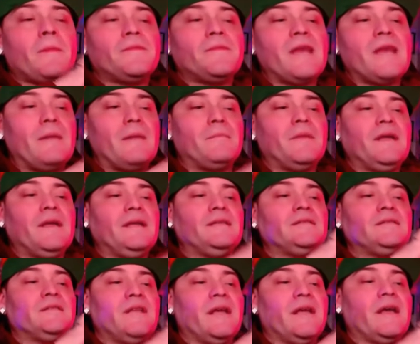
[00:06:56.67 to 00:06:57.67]
That
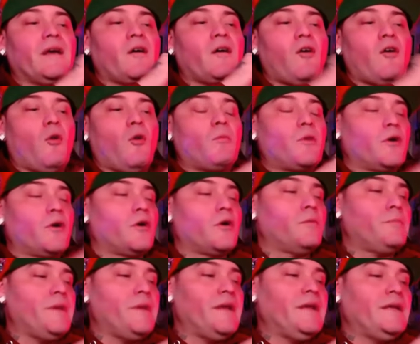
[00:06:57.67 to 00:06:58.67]
means that
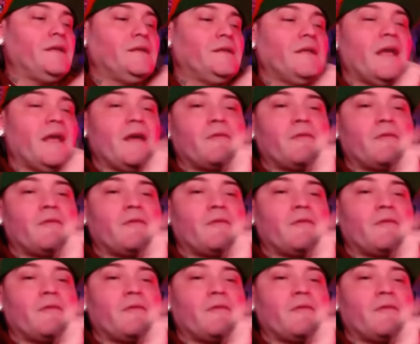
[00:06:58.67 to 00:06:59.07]
Kohlberger being